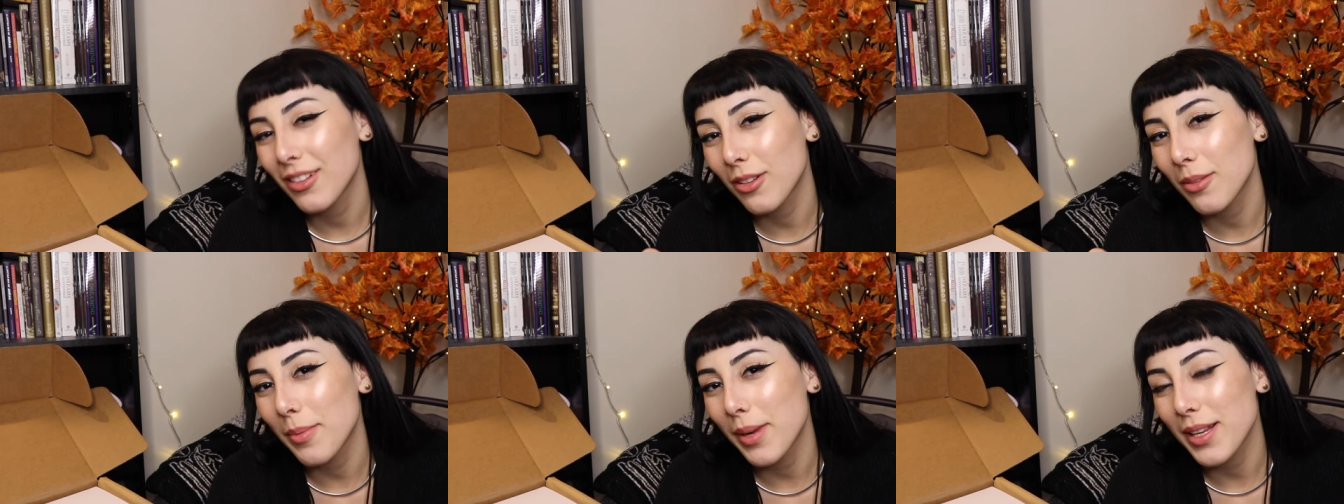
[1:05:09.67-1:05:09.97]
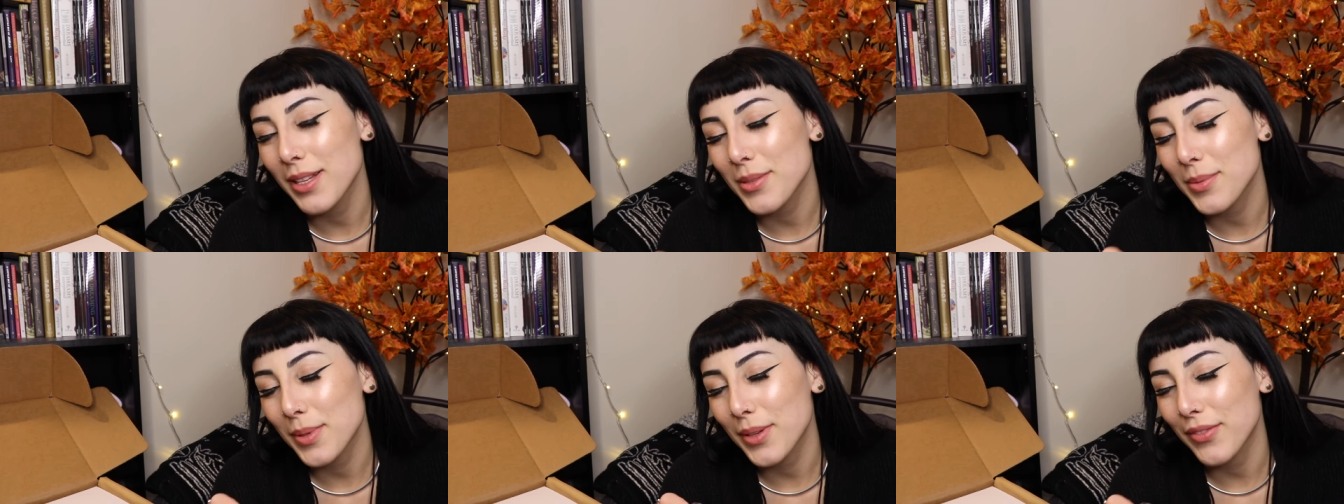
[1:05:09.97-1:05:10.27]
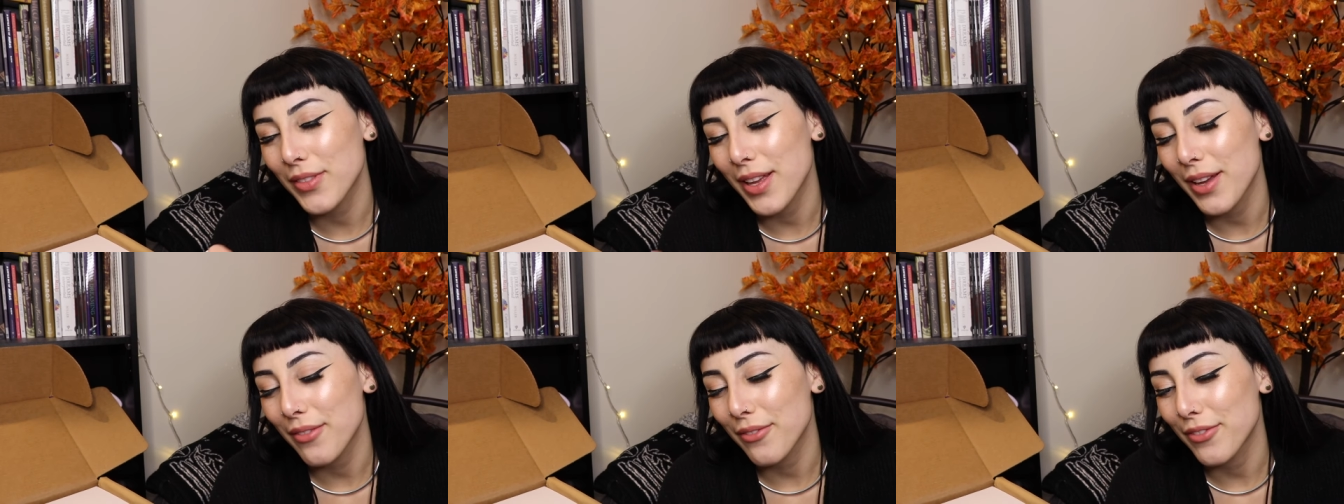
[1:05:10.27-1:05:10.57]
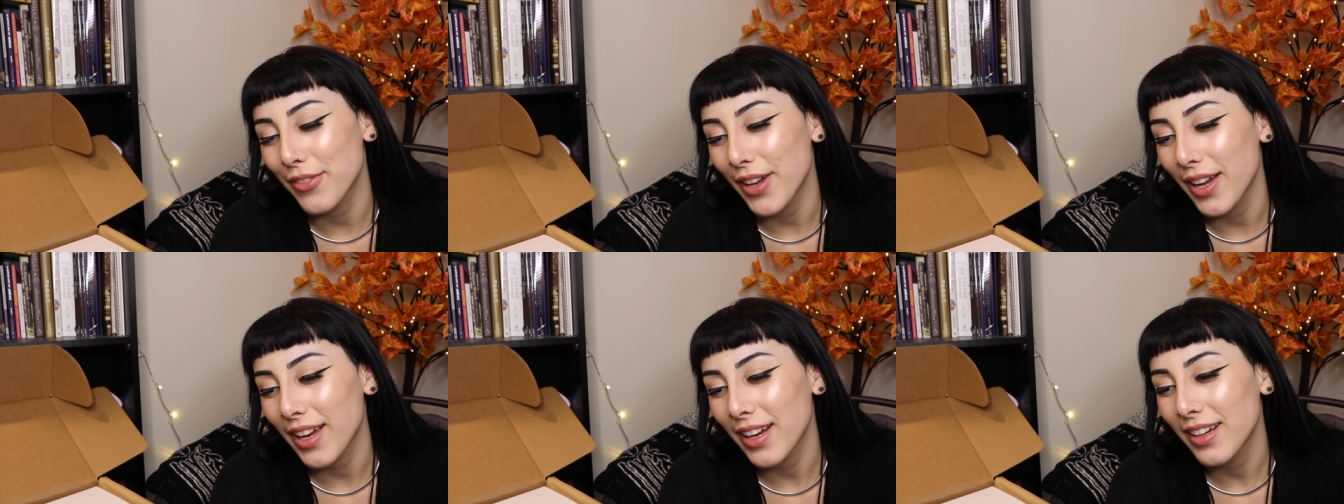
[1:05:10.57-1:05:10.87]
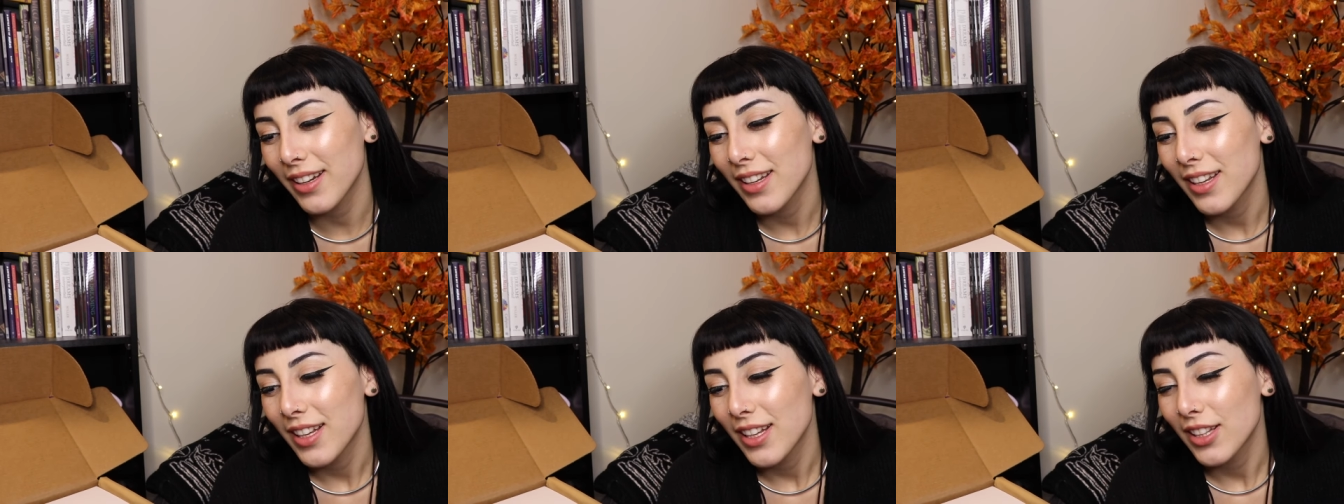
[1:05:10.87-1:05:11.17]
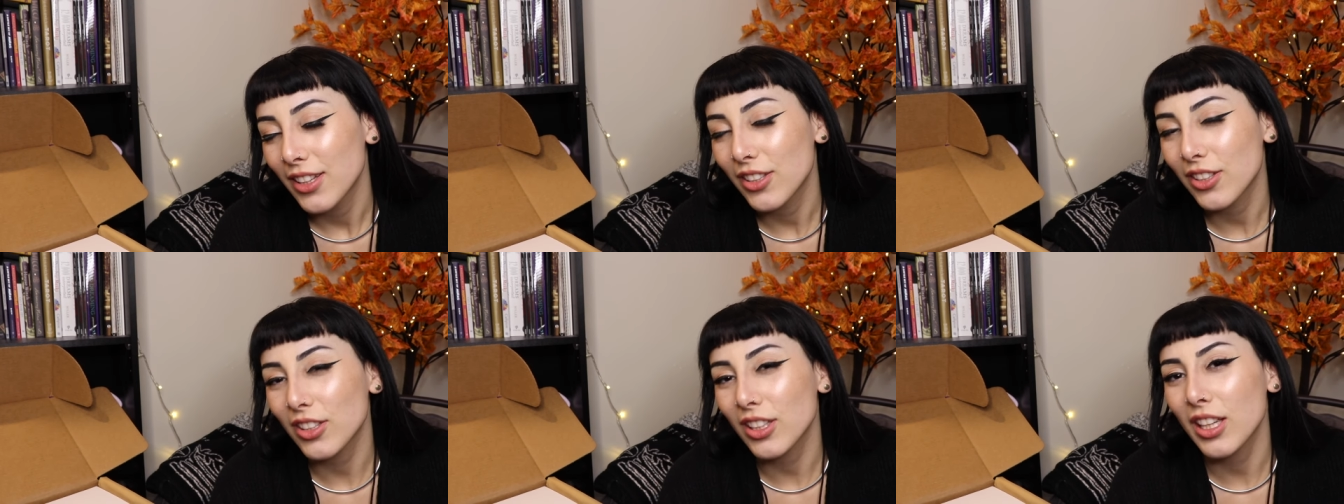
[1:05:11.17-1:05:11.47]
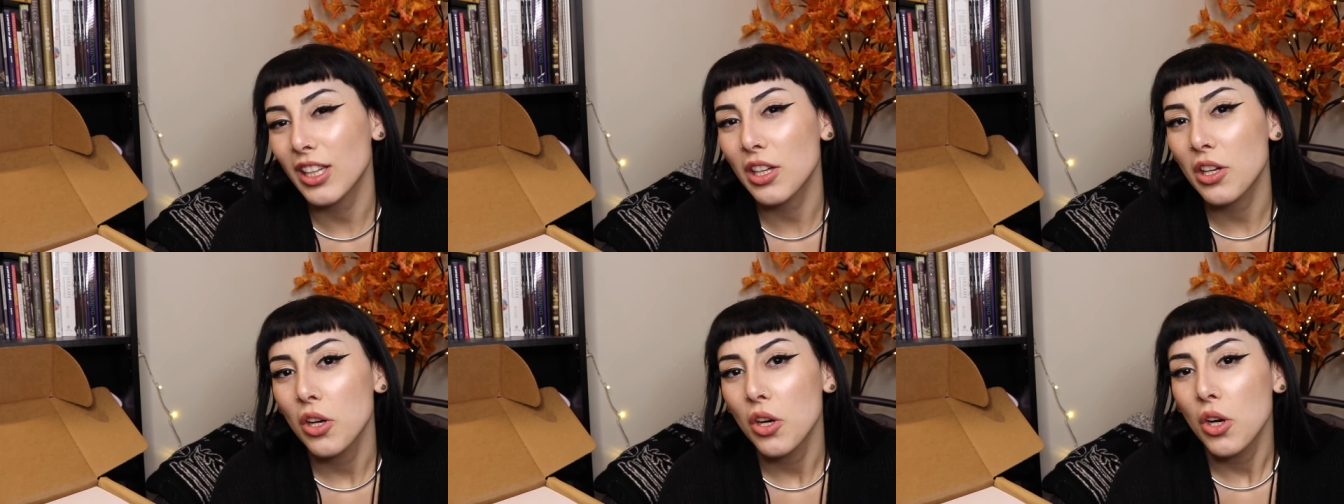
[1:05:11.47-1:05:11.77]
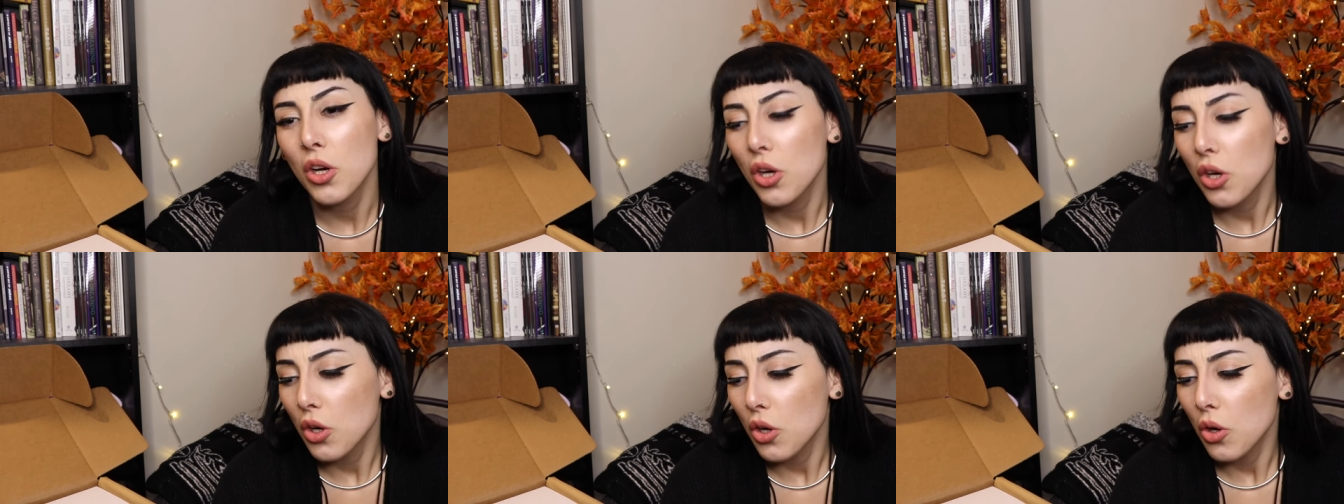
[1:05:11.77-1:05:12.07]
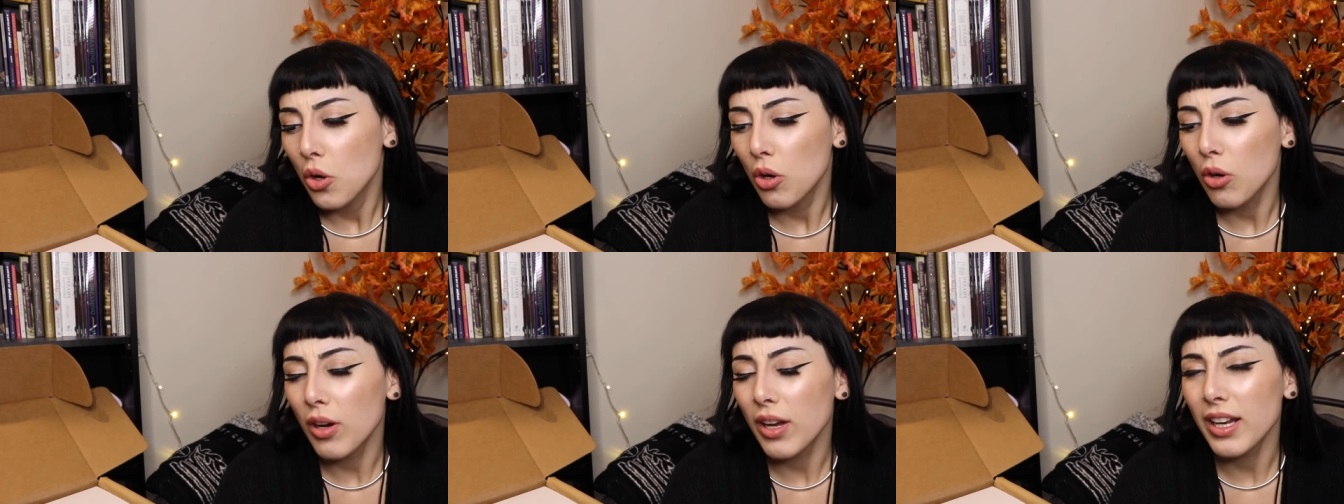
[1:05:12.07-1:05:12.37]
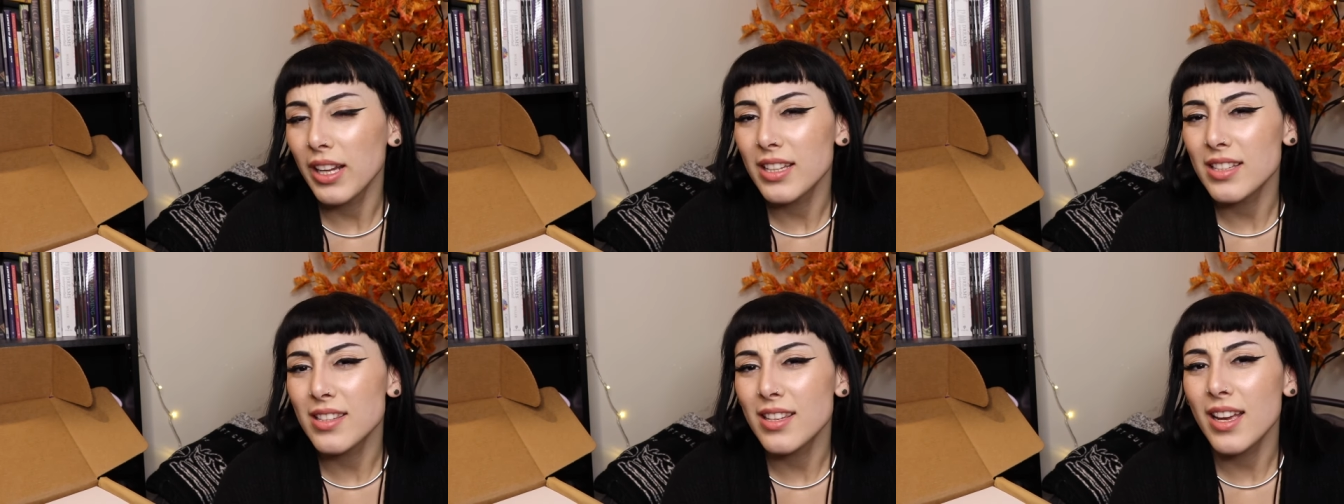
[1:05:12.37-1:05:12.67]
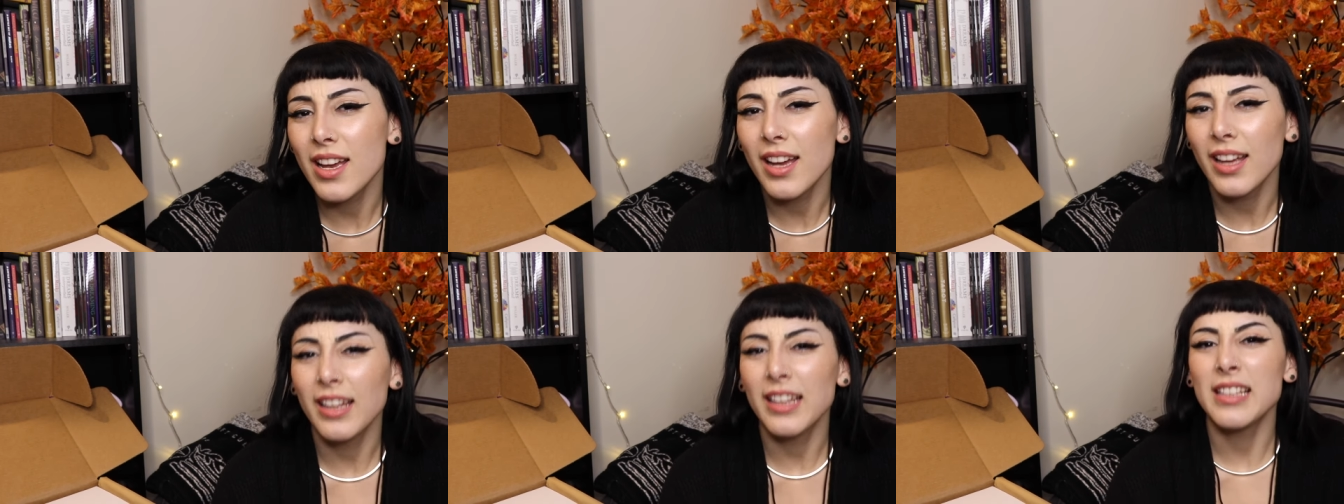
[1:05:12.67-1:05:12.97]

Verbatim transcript: it reminds me of that vine. They're like, what is that?